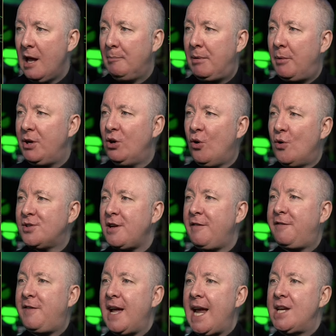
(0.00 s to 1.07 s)
but we also
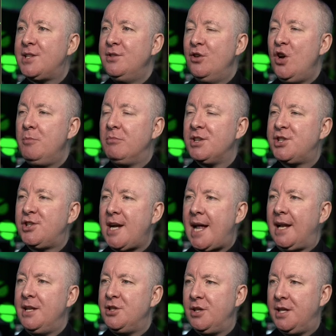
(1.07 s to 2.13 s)
faced numerous
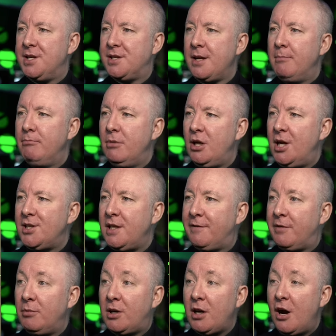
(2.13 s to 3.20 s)
challenges. Emerging
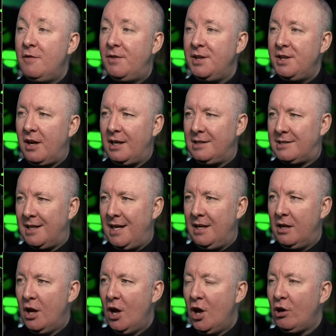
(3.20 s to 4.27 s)
from
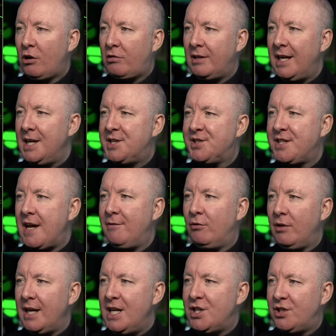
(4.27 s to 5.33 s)
COVID-19 created
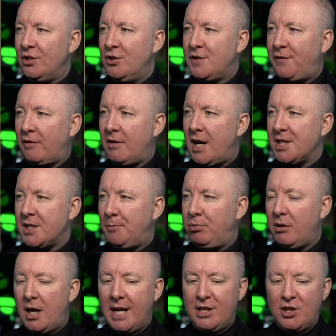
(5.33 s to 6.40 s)
several issues for our
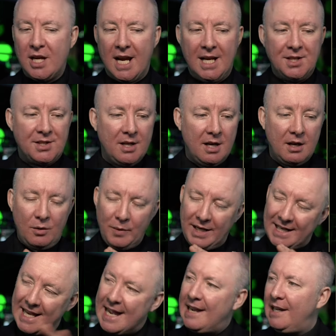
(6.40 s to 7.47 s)
supply chains. We
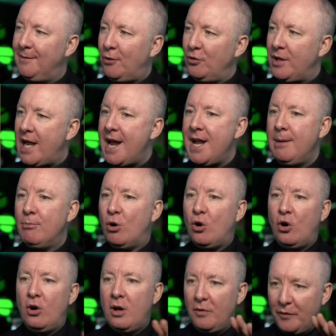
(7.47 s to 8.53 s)
can't live on that
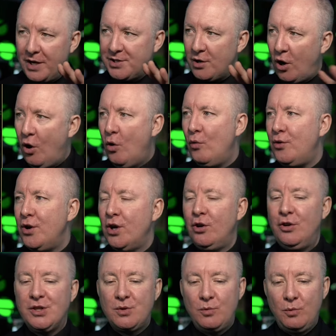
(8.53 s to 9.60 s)
anymore. That's old
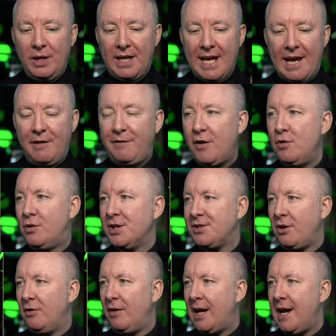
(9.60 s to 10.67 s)
news. We can't focus
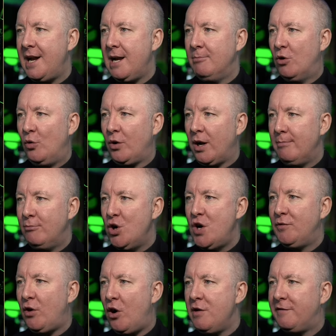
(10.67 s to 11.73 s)
on that anymore. We're going to
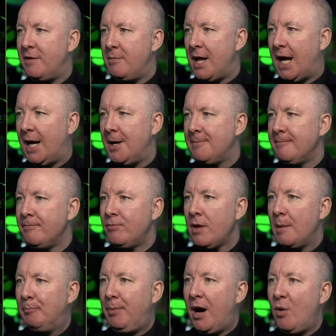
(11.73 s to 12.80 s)
move on from that.
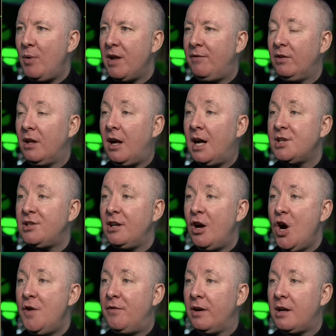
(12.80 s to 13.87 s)
But we have largely
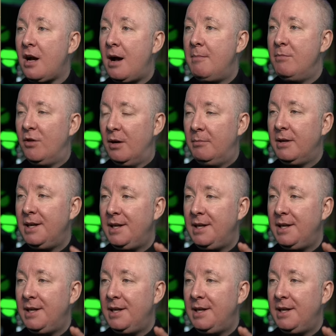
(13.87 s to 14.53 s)
overcome them.